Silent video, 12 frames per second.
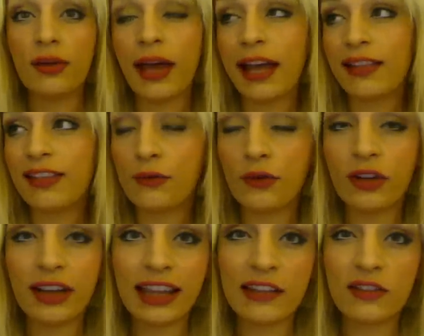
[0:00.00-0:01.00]
You guys have
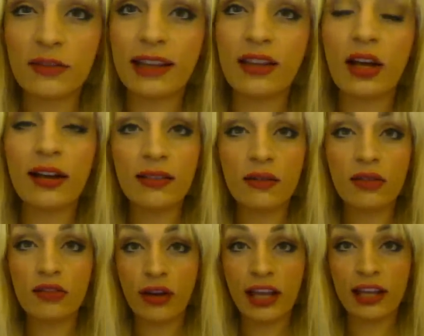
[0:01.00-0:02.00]
really given me lots of
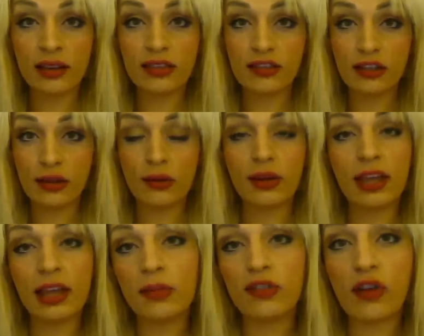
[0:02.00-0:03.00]
strength to
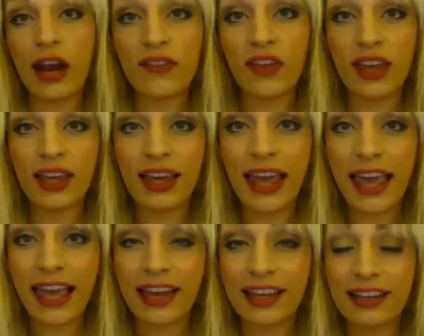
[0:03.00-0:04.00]
keep striving
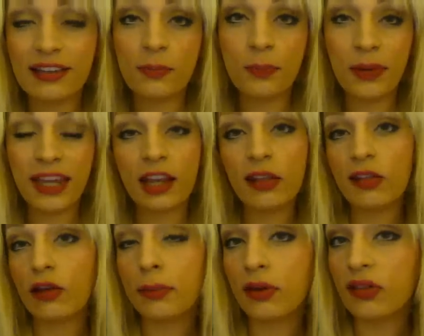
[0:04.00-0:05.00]
and being a
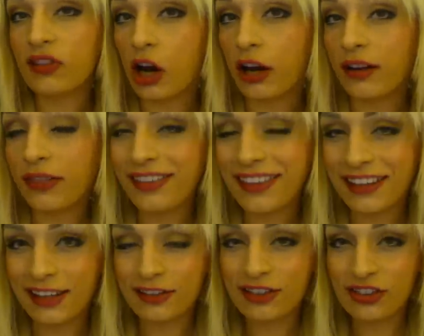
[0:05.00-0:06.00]
superstar in this
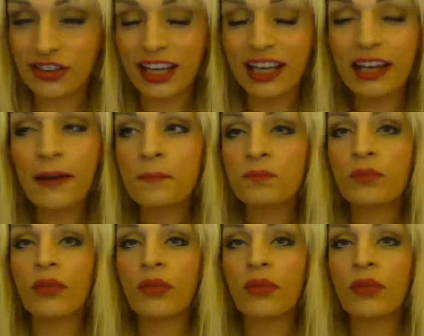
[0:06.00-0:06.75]
industry.